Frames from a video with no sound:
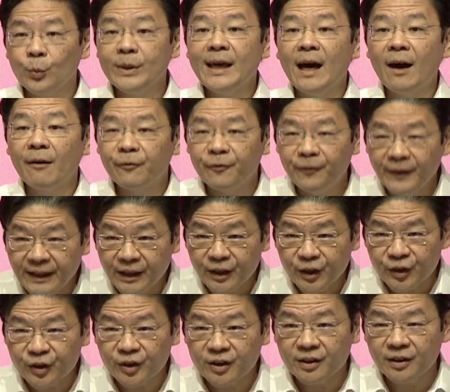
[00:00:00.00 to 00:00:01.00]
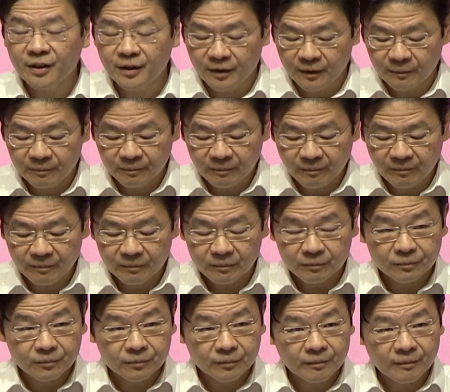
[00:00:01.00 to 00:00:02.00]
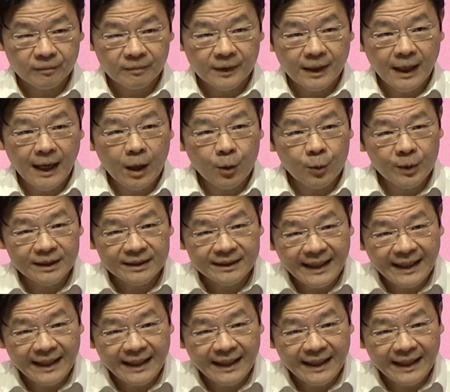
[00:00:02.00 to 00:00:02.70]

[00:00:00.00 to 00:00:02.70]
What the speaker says: we are finished. Our